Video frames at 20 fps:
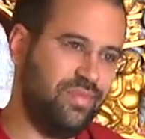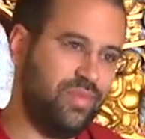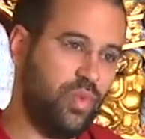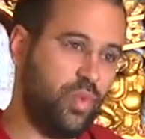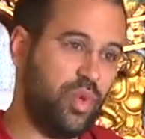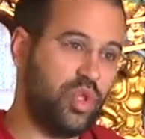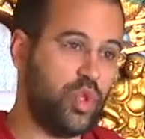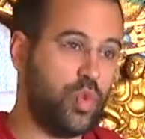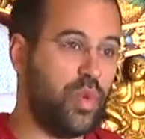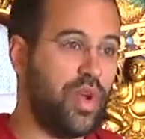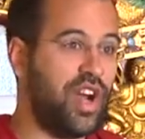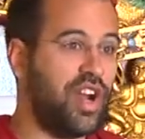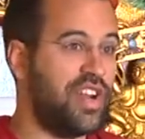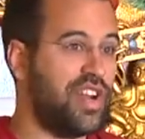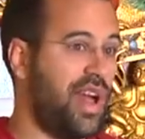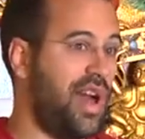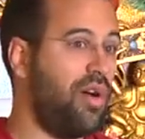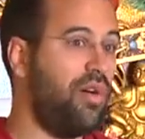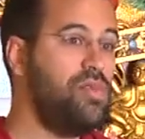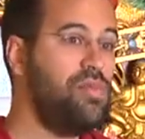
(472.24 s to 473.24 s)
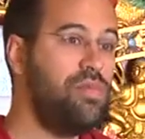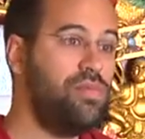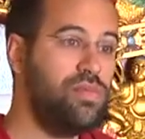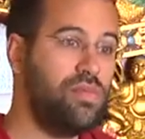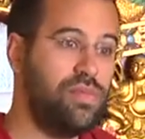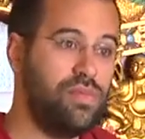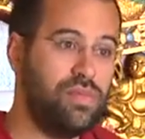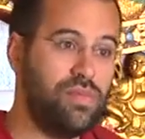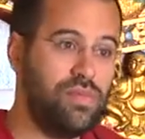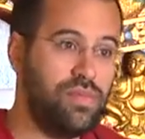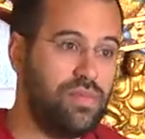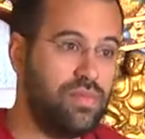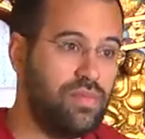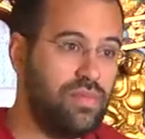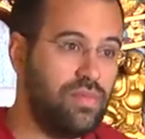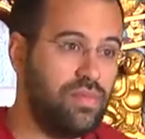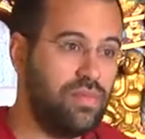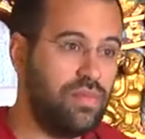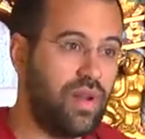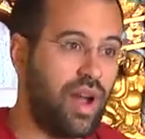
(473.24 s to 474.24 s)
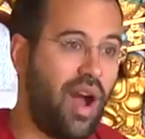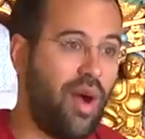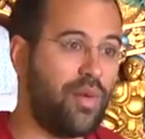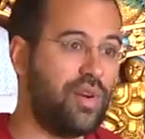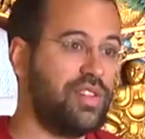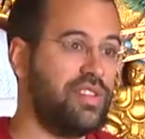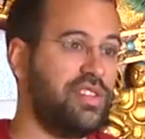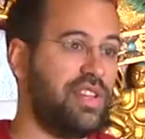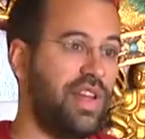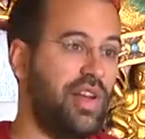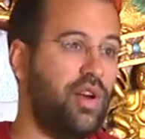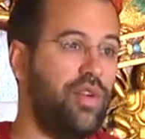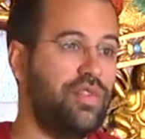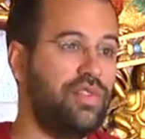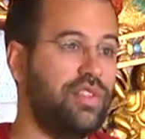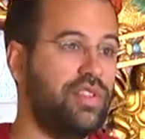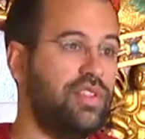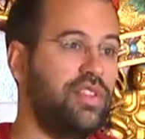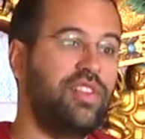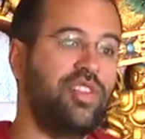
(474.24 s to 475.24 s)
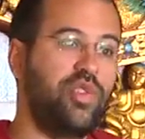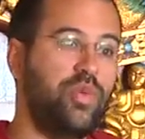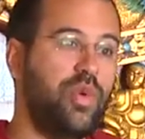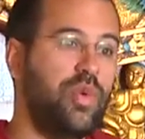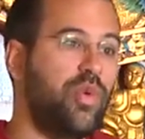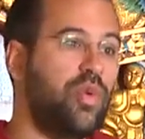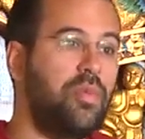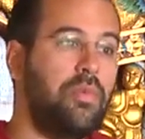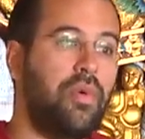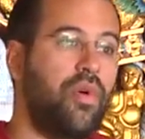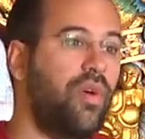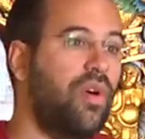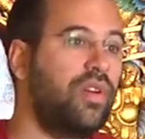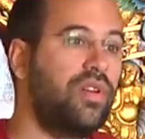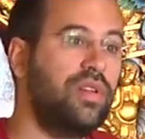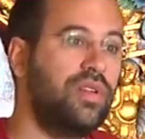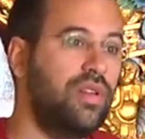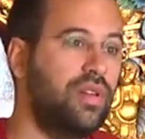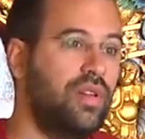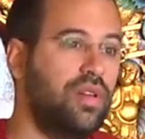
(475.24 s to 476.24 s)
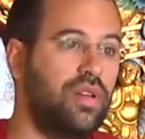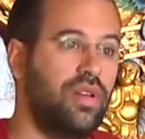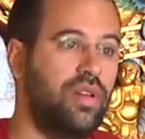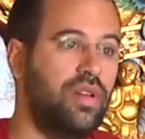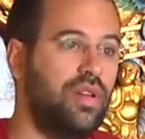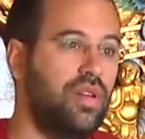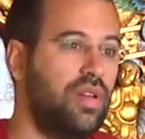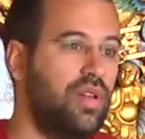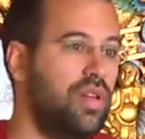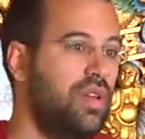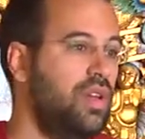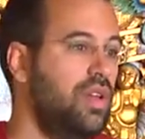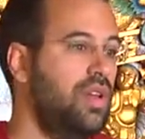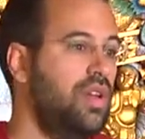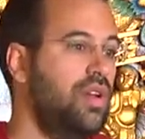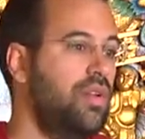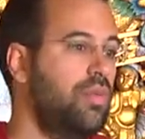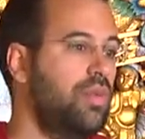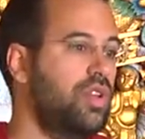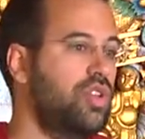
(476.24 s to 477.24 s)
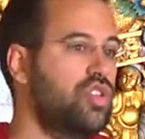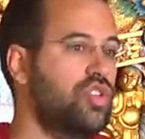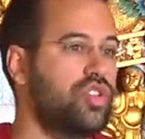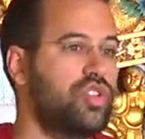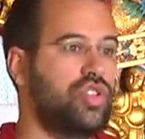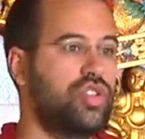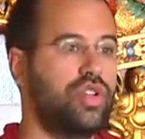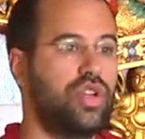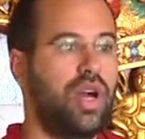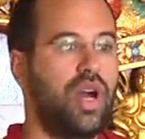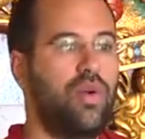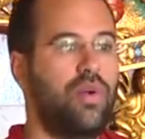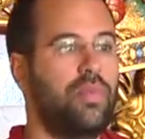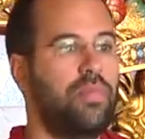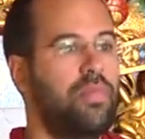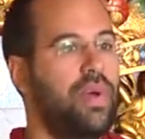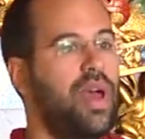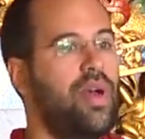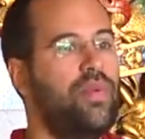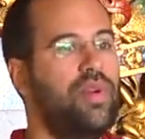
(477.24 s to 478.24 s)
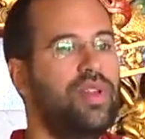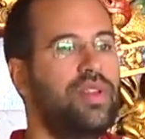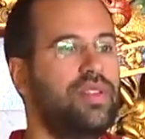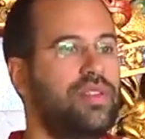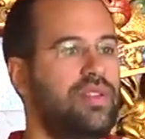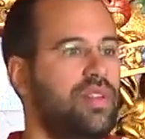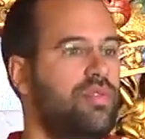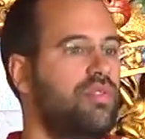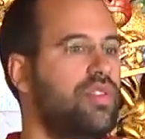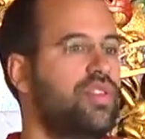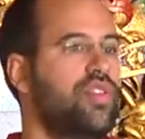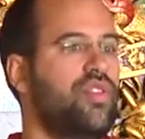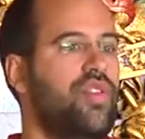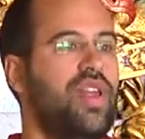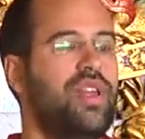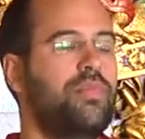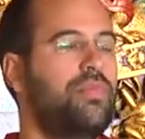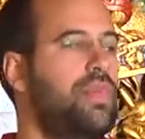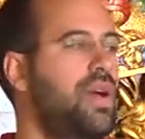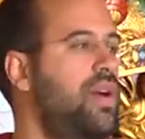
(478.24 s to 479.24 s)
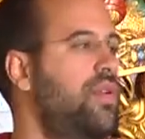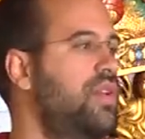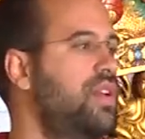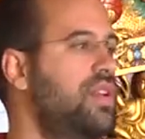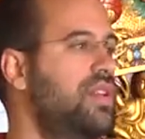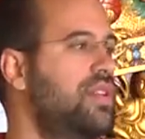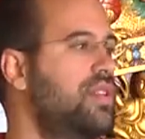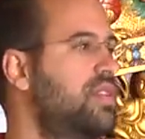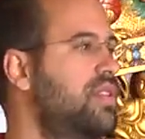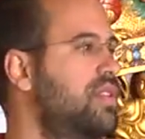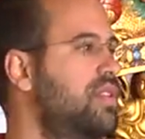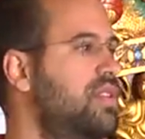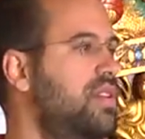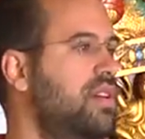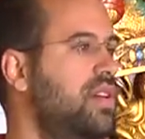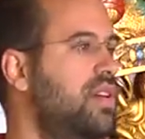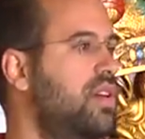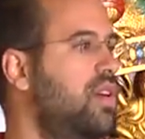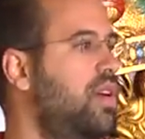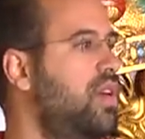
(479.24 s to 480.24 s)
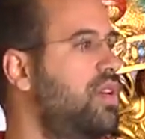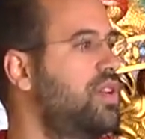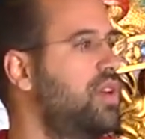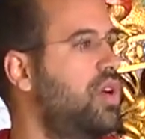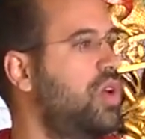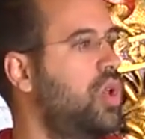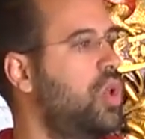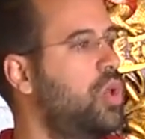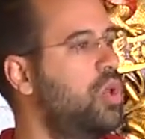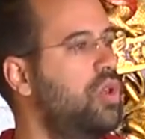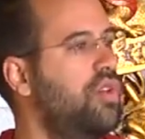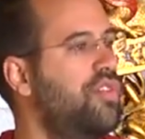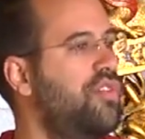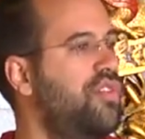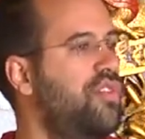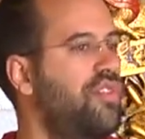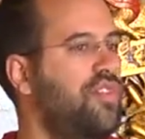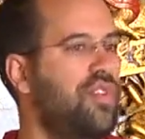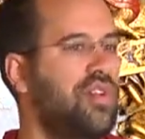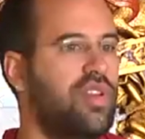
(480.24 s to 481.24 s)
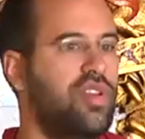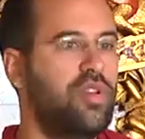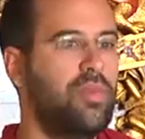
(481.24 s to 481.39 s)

which we are now, ourselves since we were born, which our parents, our grandparents, the whole of